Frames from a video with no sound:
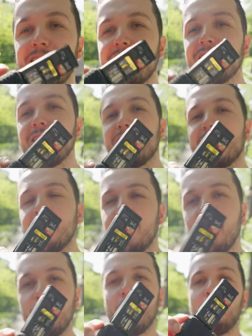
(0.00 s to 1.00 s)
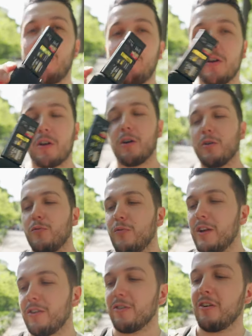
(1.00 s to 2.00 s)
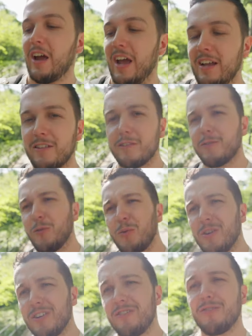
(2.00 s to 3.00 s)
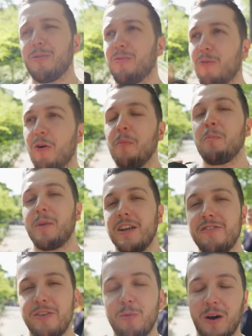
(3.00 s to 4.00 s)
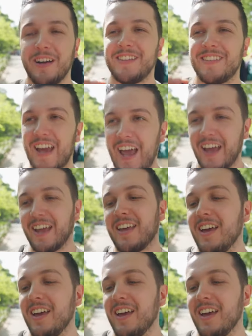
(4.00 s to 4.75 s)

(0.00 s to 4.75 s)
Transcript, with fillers: This is the new memory card reader and storage from PGY Tech.